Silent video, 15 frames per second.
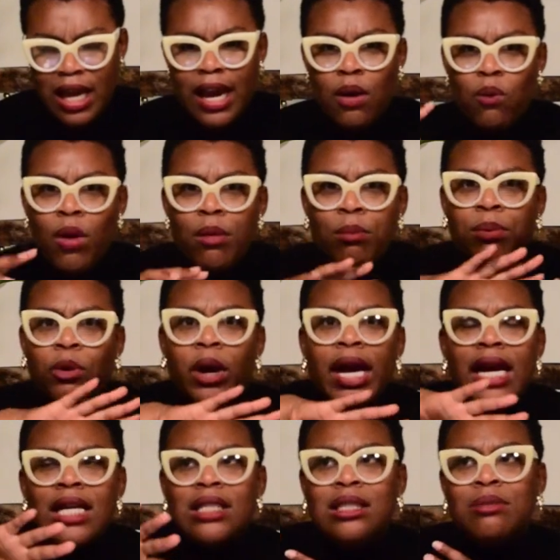like what
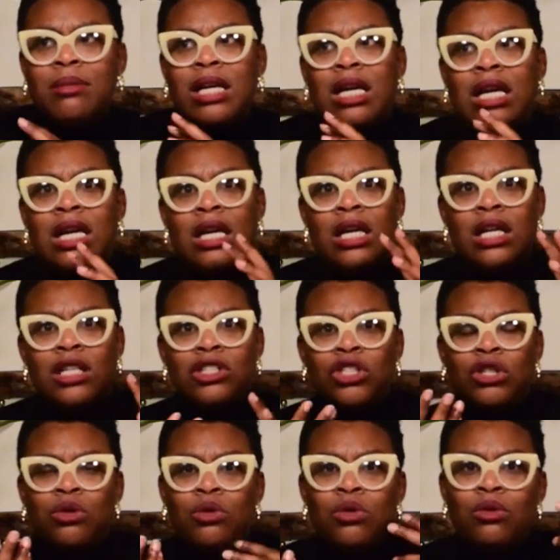brings me
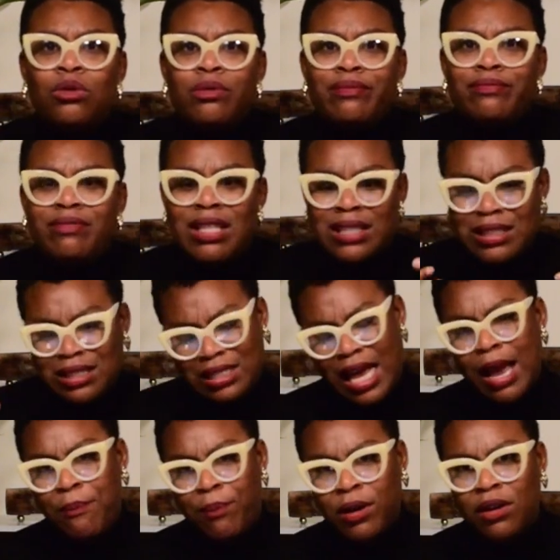to this
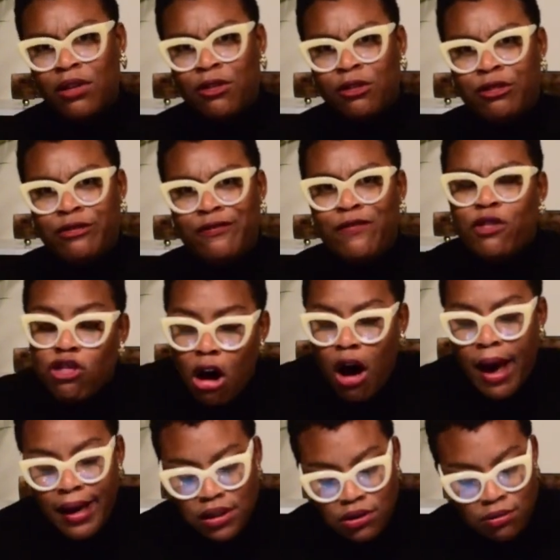type of
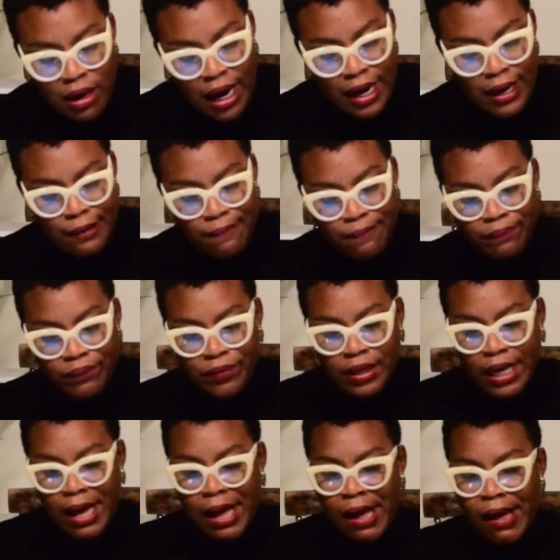thought, right?
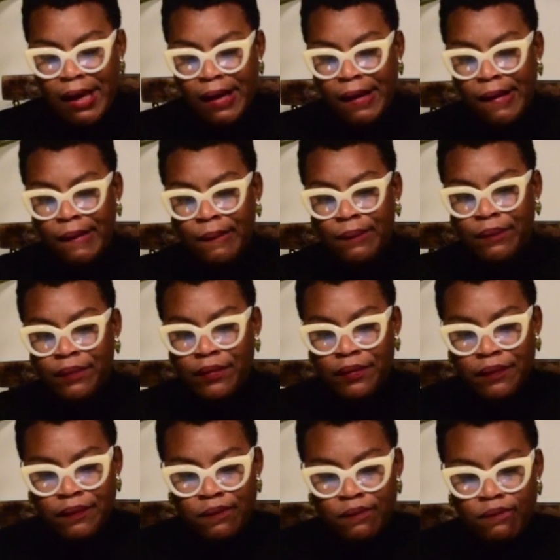I
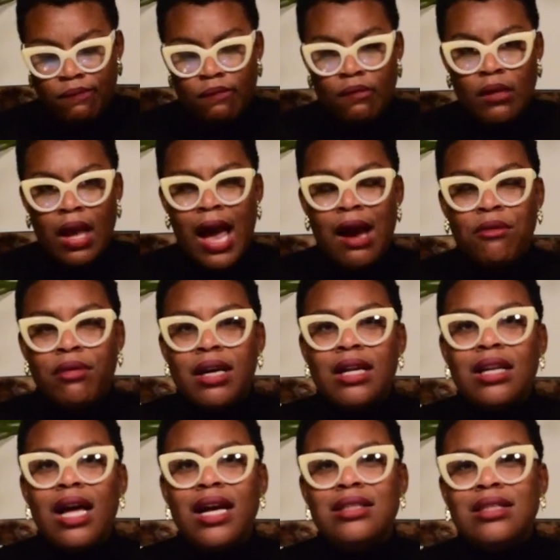
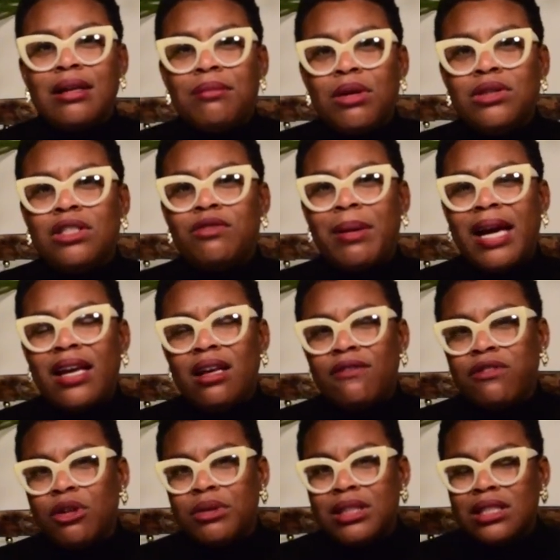realized that most of my
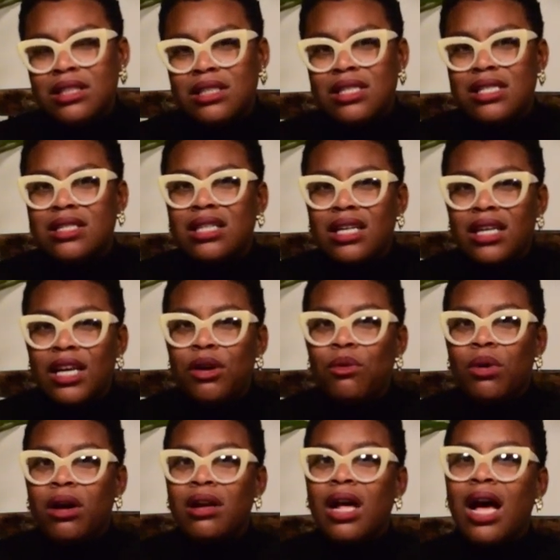influences in
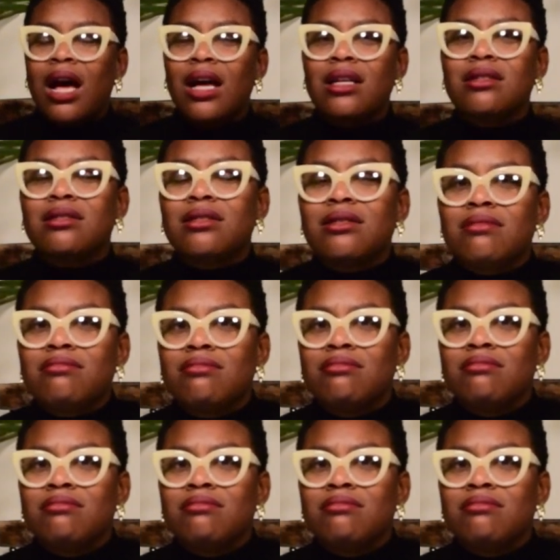singing were not